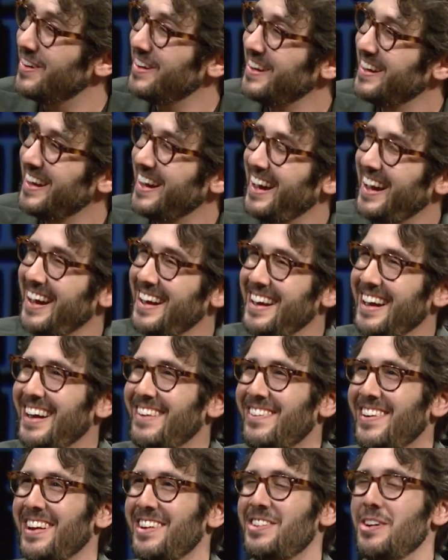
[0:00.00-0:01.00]
Oh. I, I,
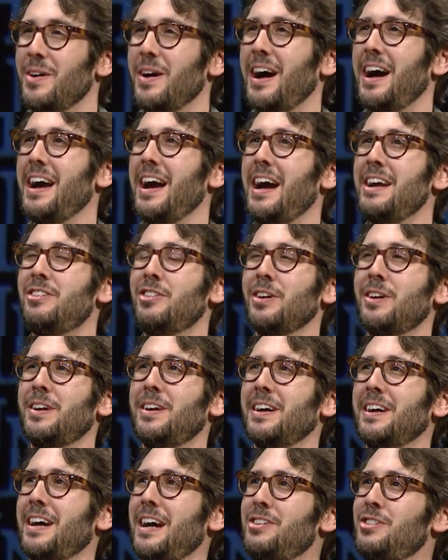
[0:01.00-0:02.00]
wanted to. I, I took
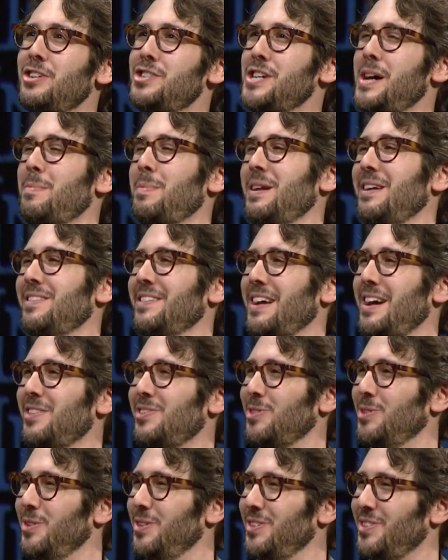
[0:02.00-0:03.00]
uh, I took Japanese in high
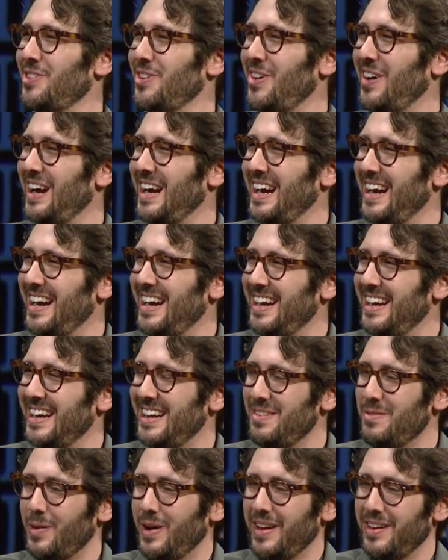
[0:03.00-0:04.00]
school, so I, I
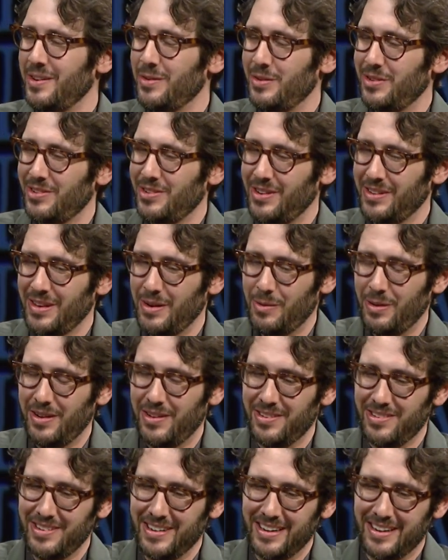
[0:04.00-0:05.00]
had wanted. There was a song that I wanted
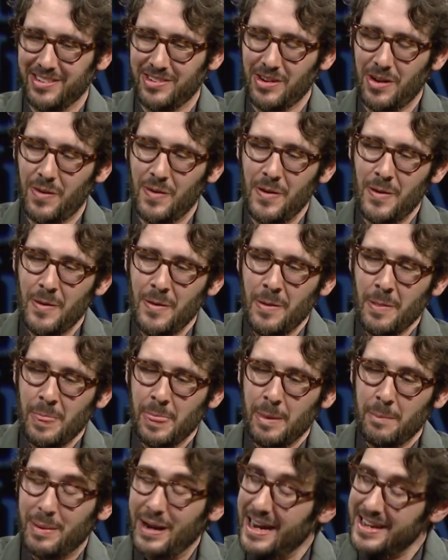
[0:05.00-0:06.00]
to sing, and so,
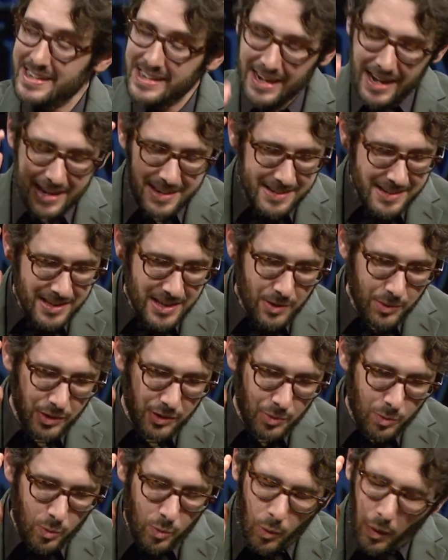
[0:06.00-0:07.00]
but I did. I did. There
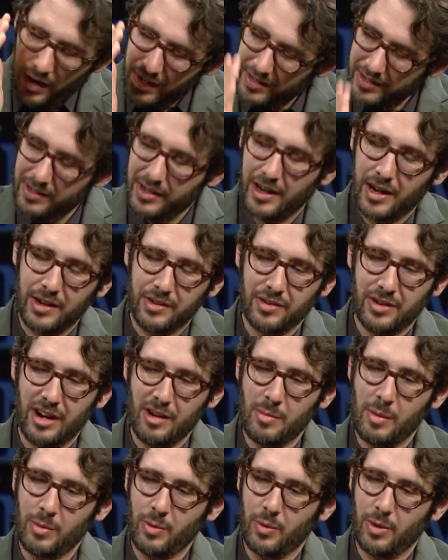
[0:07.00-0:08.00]
was one concert I
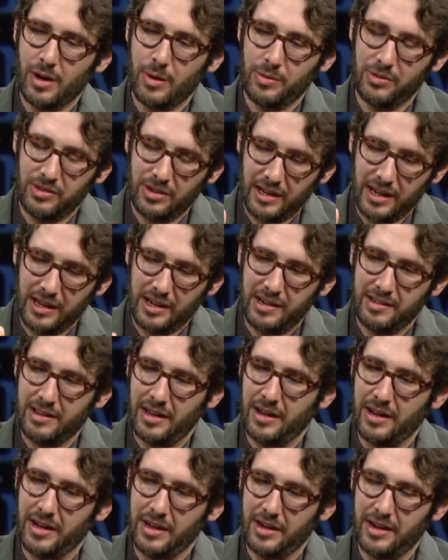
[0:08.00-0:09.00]
remember where I was singing in
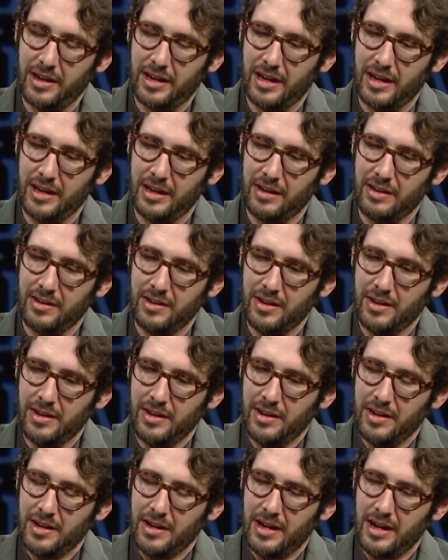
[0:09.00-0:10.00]
Italian, and
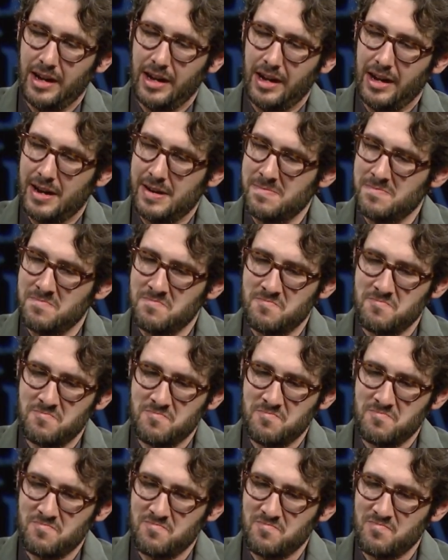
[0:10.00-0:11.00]
um,
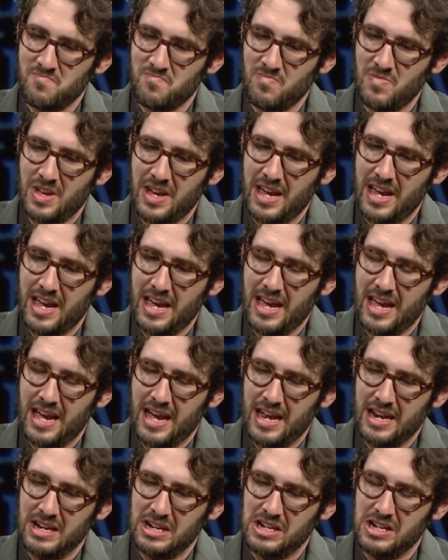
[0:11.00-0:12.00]

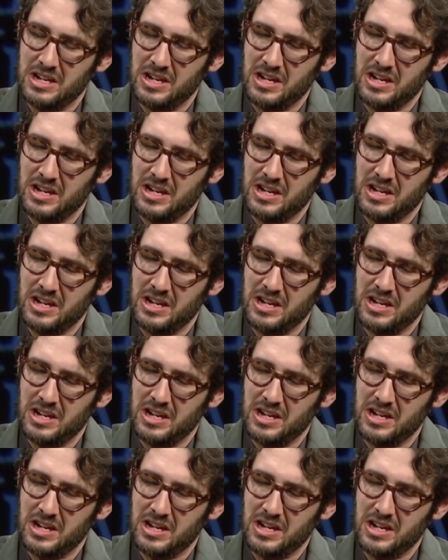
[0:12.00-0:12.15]
and